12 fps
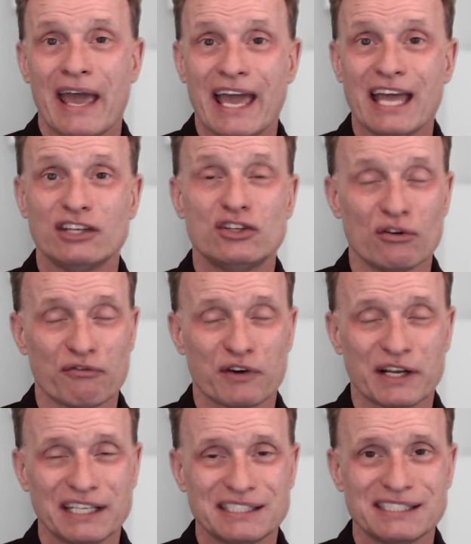And don't
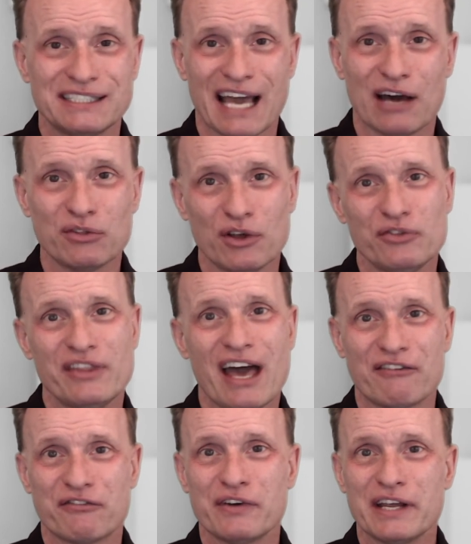forget to download
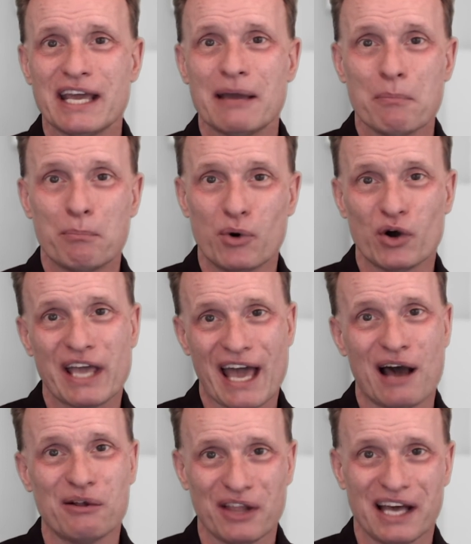that free book
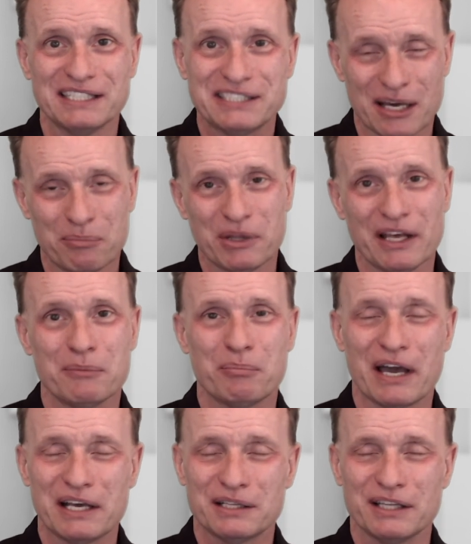outline
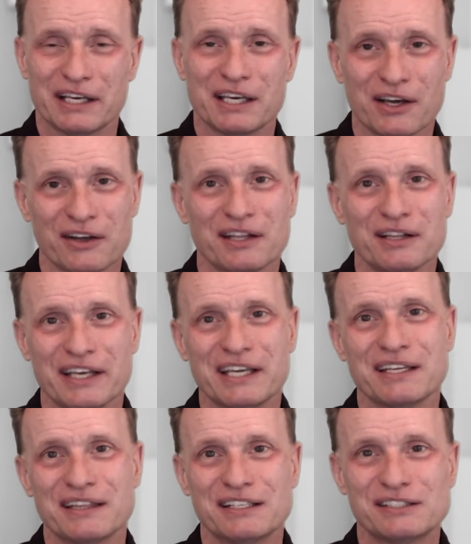template by clicking on the
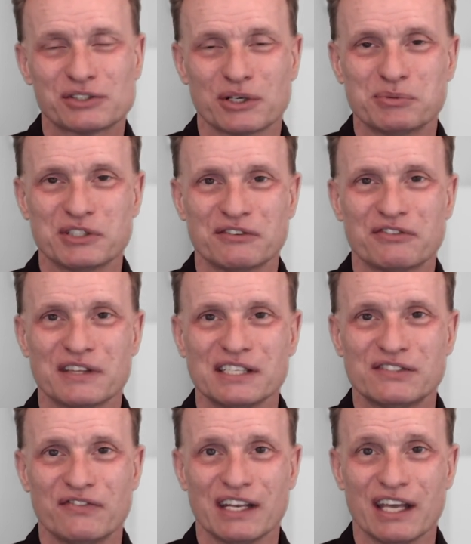link in the description for
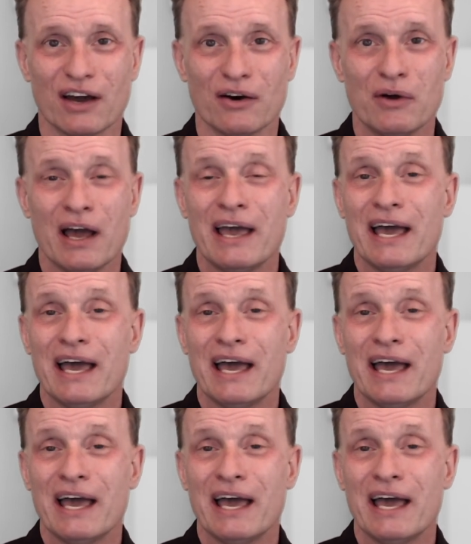this video.